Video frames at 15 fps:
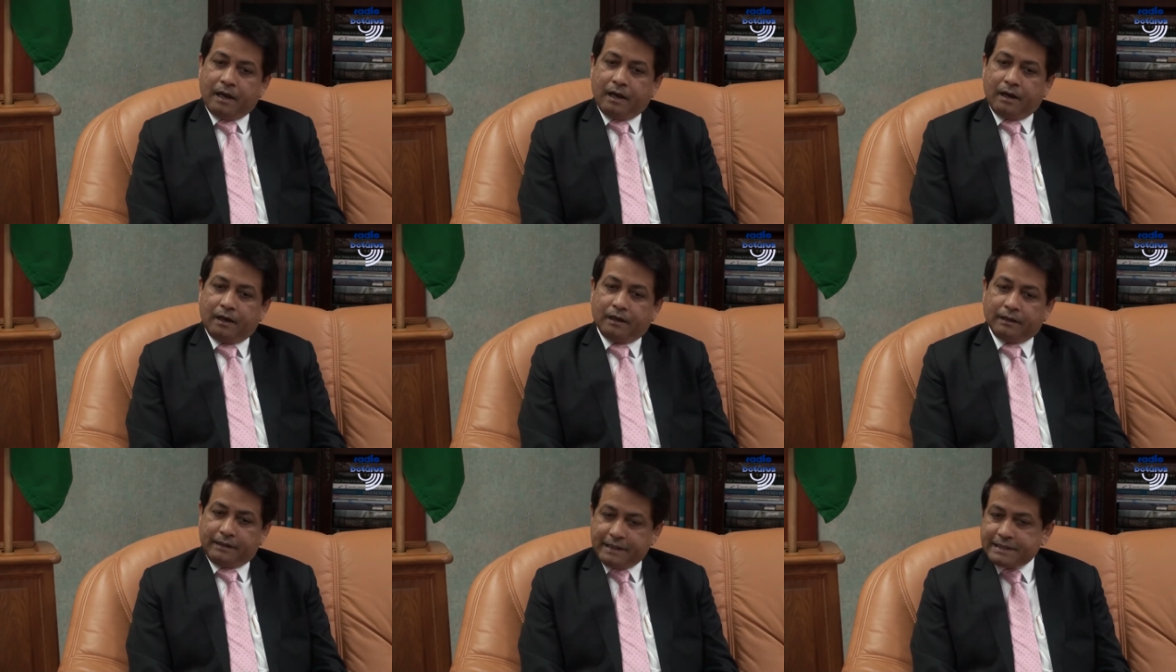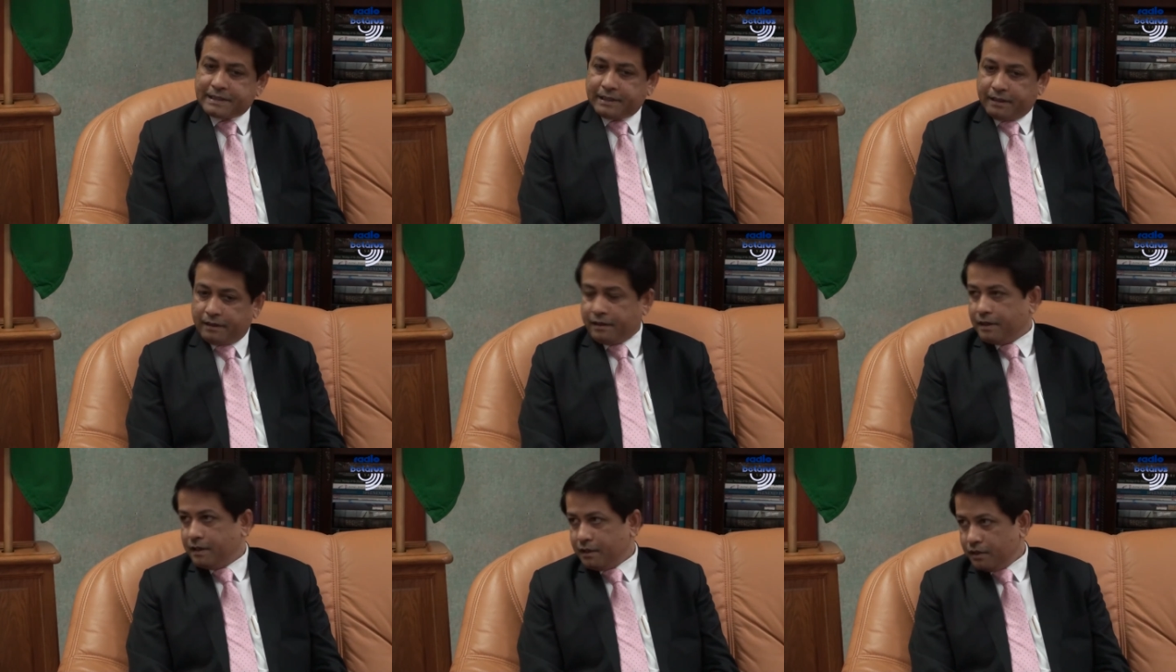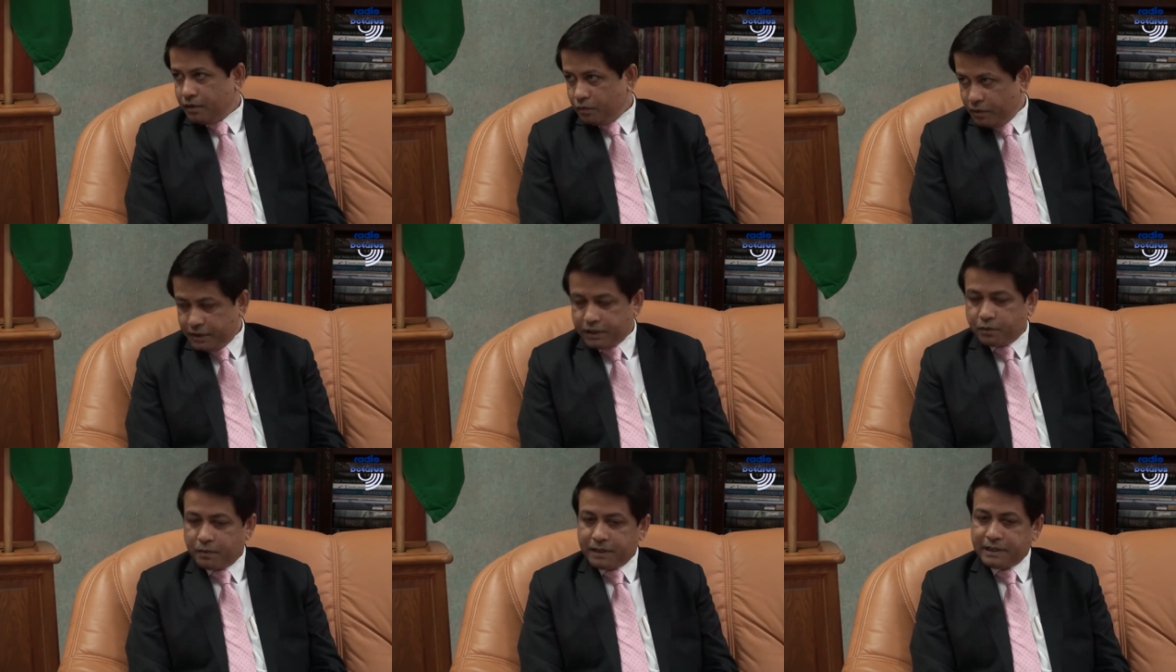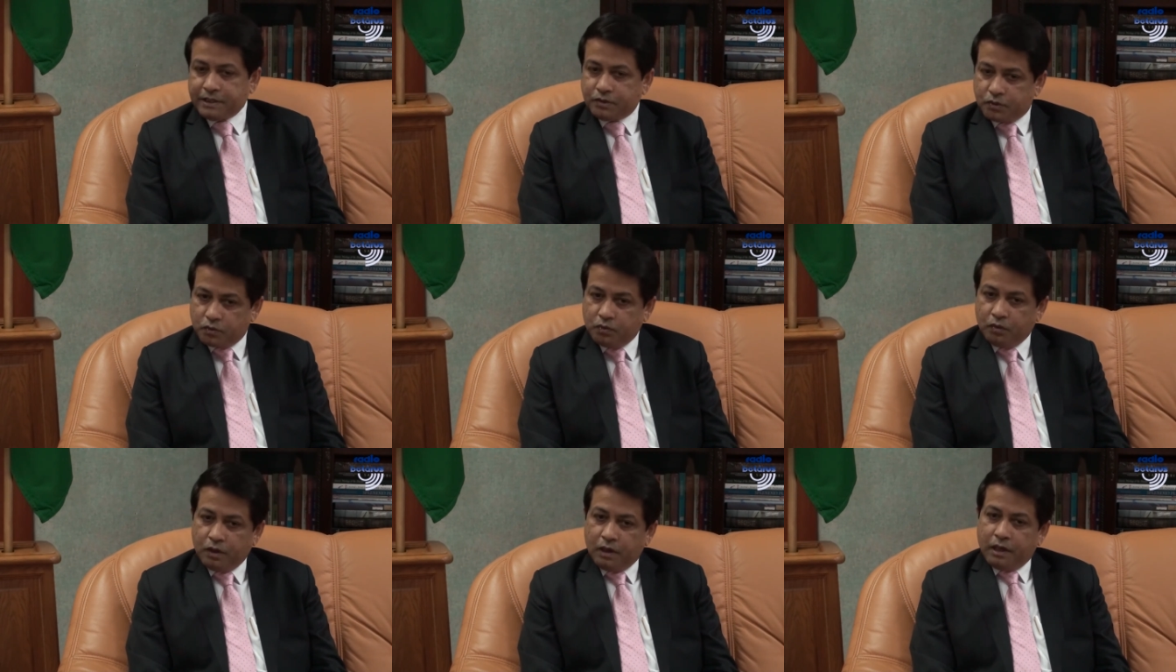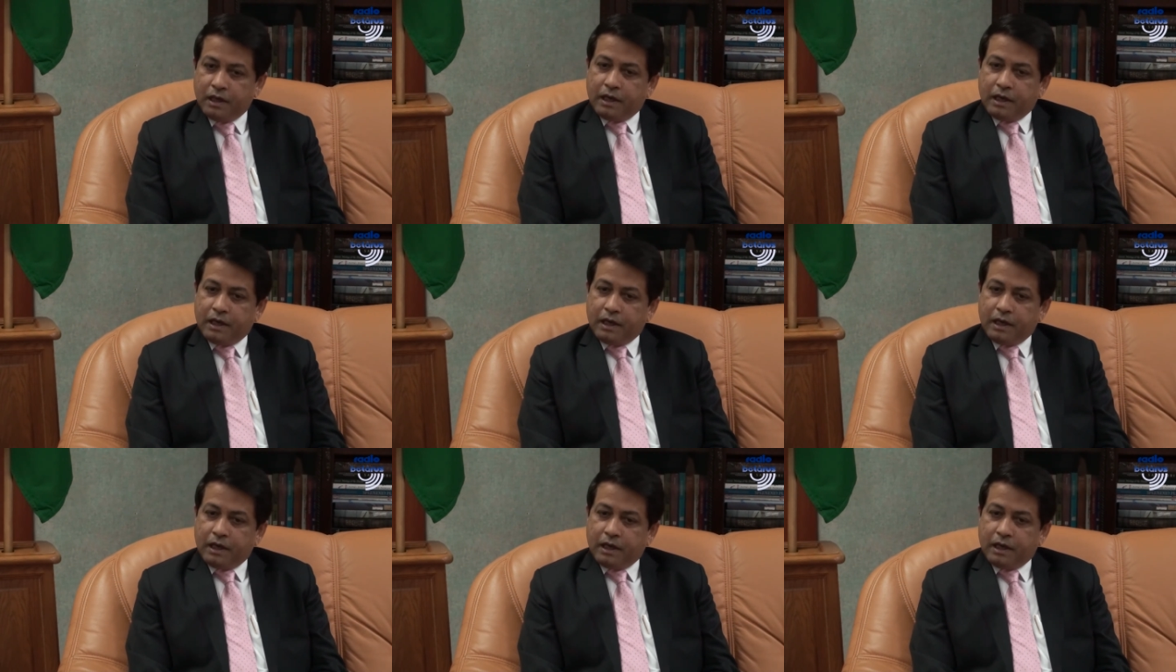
uh, this year 2022